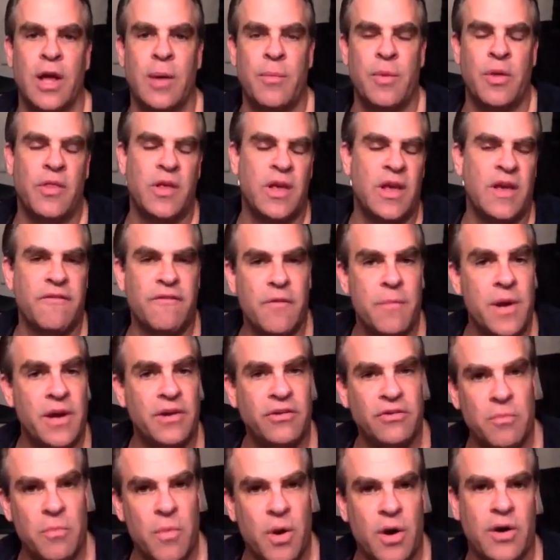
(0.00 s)
I'm in the
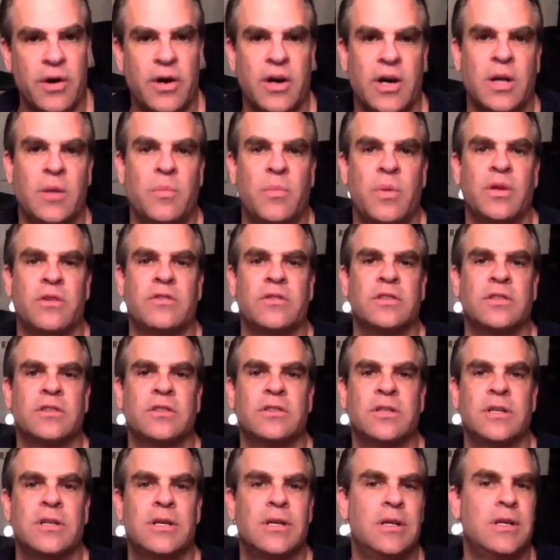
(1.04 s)
information marketing
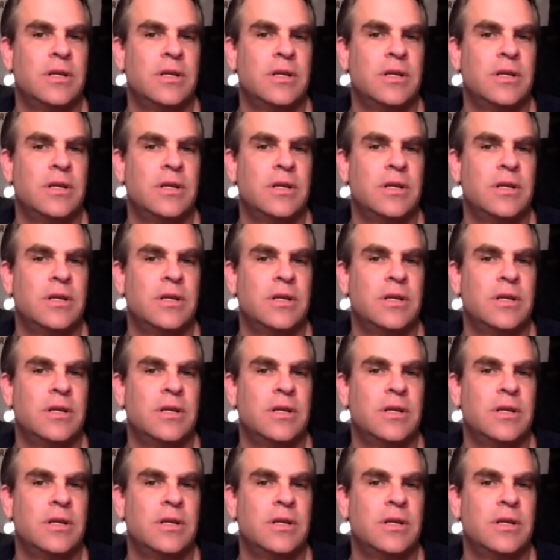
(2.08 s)
business.